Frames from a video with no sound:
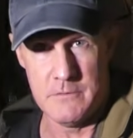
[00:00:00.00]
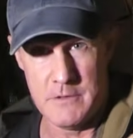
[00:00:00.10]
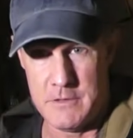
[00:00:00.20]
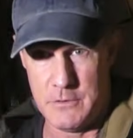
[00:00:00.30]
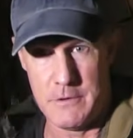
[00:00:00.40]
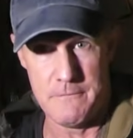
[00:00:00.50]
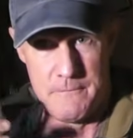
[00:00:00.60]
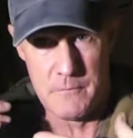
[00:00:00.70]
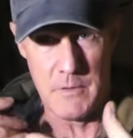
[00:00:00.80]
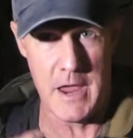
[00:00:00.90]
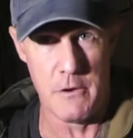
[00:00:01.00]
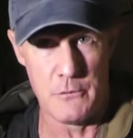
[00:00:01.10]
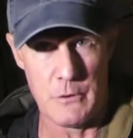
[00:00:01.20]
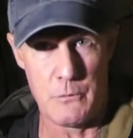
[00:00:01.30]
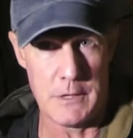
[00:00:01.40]
a lot of air
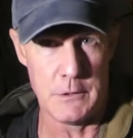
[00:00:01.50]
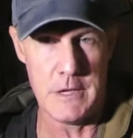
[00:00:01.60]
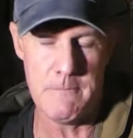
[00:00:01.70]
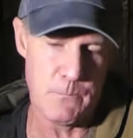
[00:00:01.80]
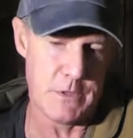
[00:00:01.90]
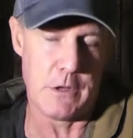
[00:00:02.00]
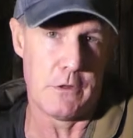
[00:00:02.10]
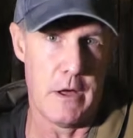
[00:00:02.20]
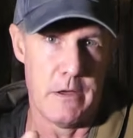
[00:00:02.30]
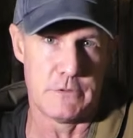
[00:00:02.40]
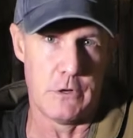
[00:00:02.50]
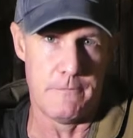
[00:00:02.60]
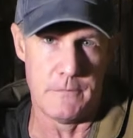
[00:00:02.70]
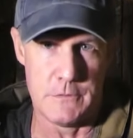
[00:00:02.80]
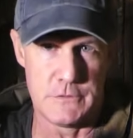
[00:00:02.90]
into it quickly, then you can close it
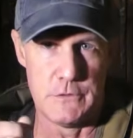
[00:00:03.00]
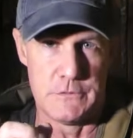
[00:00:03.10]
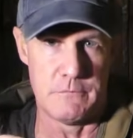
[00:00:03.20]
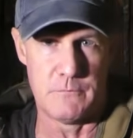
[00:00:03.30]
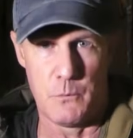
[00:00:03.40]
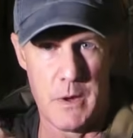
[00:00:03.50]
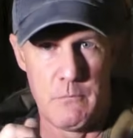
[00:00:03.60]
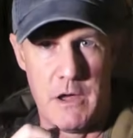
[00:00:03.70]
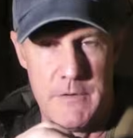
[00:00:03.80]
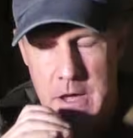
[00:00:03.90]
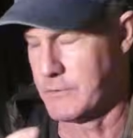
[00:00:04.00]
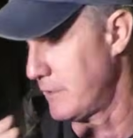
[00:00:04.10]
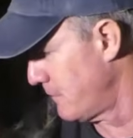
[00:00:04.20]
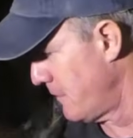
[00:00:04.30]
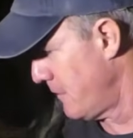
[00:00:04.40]
off and it's used as the one-way valve
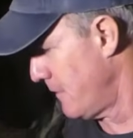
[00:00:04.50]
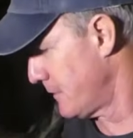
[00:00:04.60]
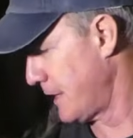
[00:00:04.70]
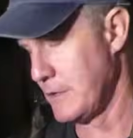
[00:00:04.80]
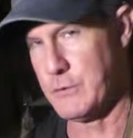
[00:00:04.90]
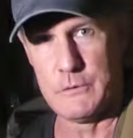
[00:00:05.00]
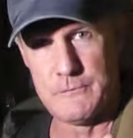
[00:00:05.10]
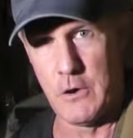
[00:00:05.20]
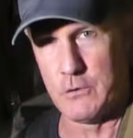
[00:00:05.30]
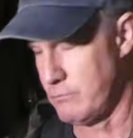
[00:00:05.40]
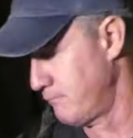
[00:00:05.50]
to get it to its final